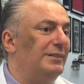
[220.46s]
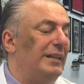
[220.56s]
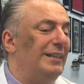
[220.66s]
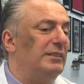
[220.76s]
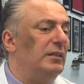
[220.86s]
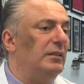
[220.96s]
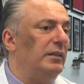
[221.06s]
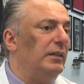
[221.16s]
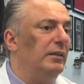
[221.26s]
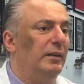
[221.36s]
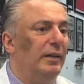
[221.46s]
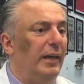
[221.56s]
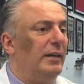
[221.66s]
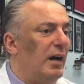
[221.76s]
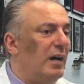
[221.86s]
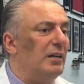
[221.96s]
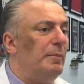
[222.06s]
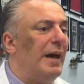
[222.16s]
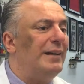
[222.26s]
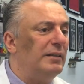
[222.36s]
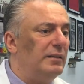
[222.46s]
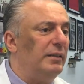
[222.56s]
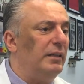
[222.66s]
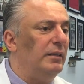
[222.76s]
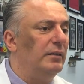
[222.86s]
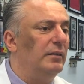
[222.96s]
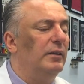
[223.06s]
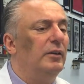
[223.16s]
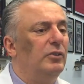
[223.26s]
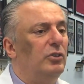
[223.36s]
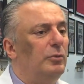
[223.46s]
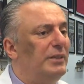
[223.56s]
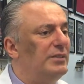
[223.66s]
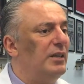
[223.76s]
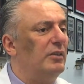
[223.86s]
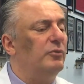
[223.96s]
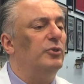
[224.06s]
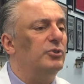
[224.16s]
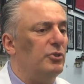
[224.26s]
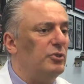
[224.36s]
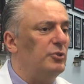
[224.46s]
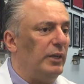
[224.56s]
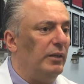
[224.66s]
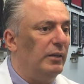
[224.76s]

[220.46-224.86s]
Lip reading: instantly and automatically to be sent for surgery.